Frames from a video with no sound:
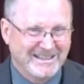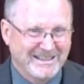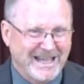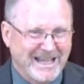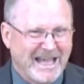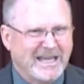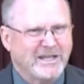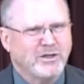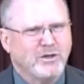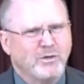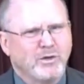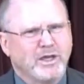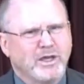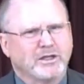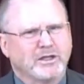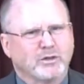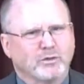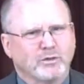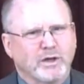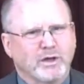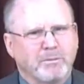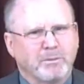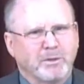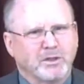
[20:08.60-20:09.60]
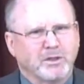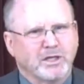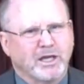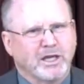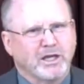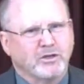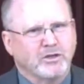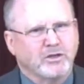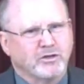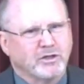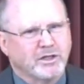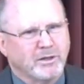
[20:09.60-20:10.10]
How do you get the
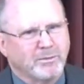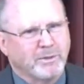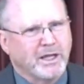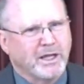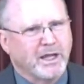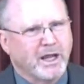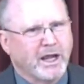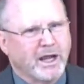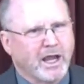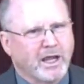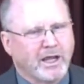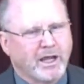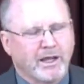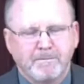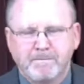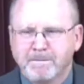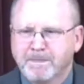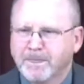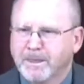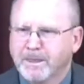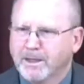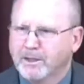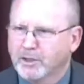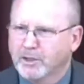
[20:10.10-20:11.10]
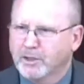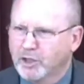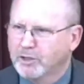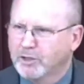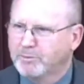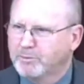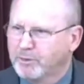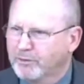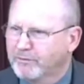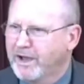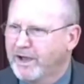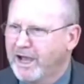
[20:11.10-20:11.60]
reputation of being a
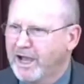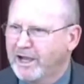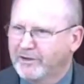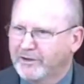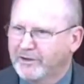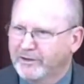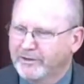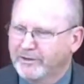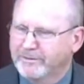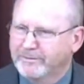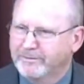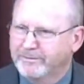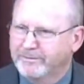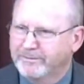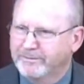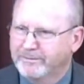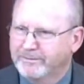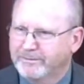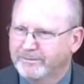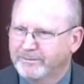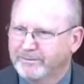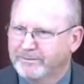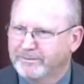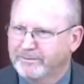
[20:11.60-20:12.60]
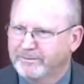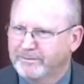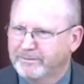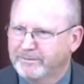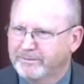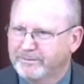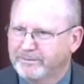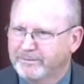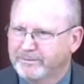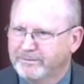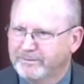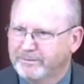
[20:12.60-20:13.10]
good provider?
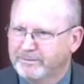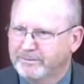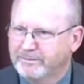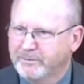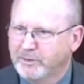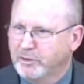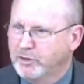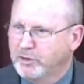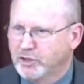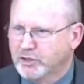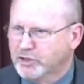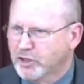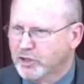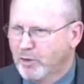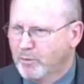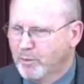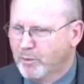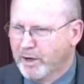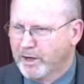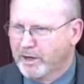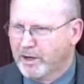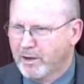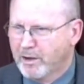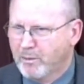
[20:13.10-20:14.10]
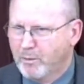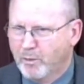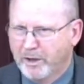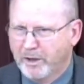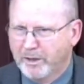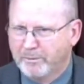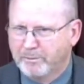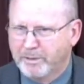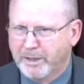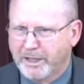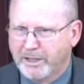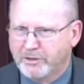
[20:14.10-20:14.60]
You just don't bring home
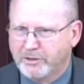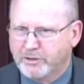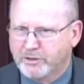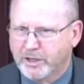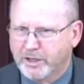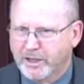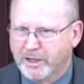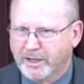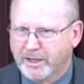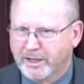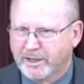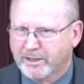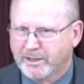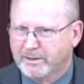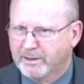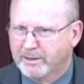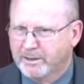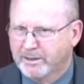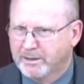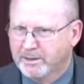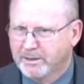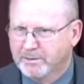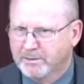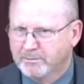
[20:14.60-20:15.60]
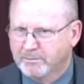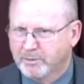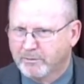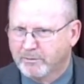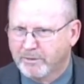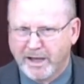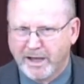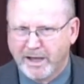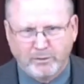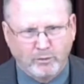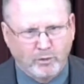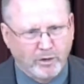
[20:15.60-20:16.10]
one paycheck and
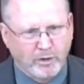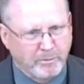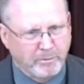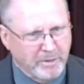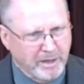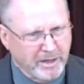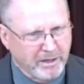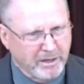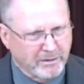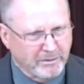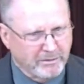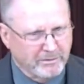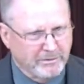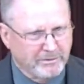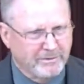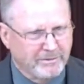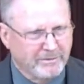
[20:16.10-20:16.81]
provide one meal.